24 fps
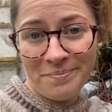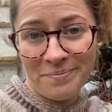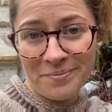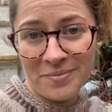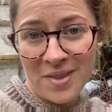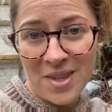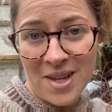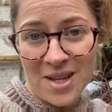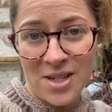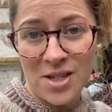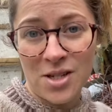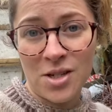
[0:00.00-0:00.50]

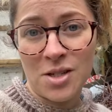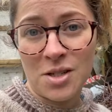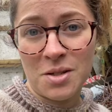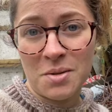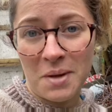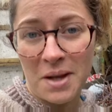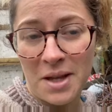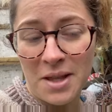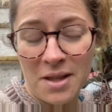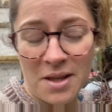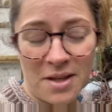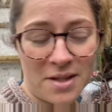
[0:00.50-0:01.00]
that's just the
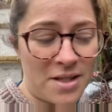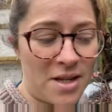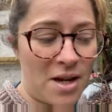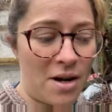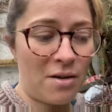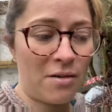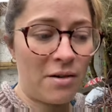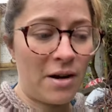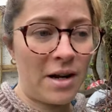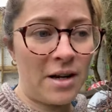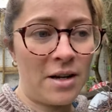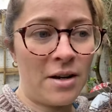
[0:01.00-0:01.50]
way things are
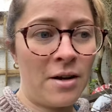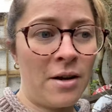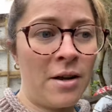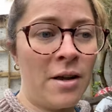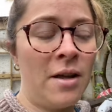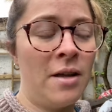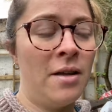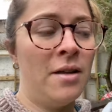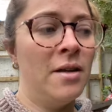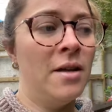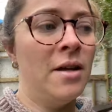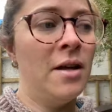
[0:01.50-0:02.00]
right now.
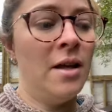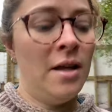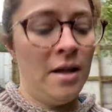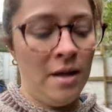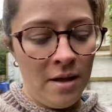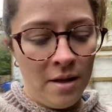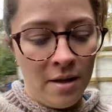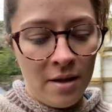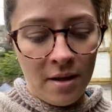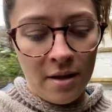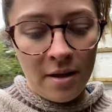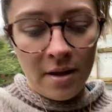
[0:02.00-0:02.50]

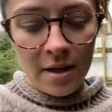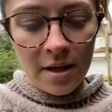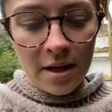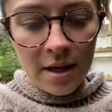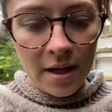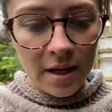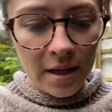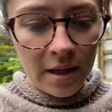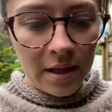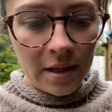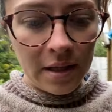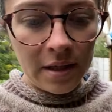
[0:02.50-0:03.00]

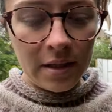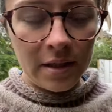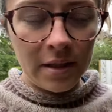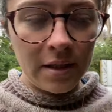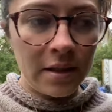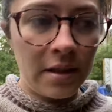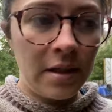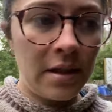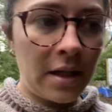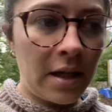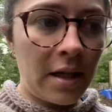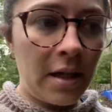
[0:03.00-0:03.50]

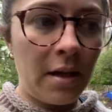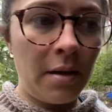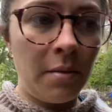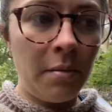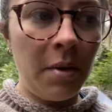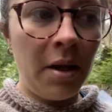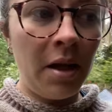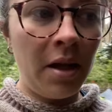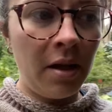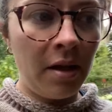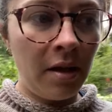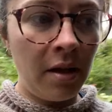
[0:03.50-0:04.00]
And
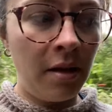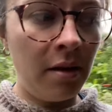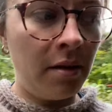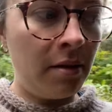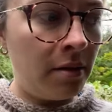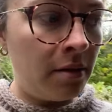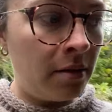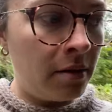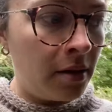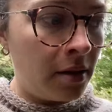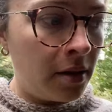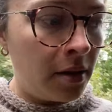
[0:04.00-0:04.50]
um,
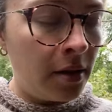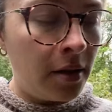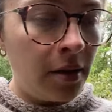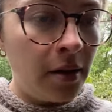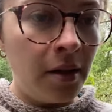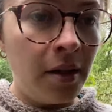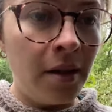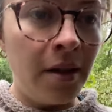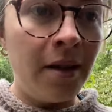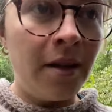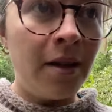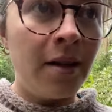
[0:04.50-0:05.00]

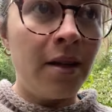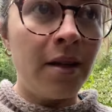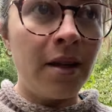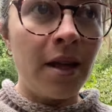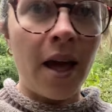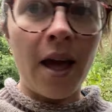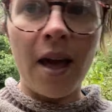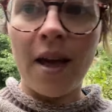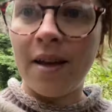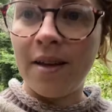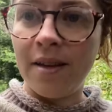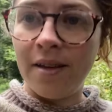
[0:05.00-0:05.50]
yeah,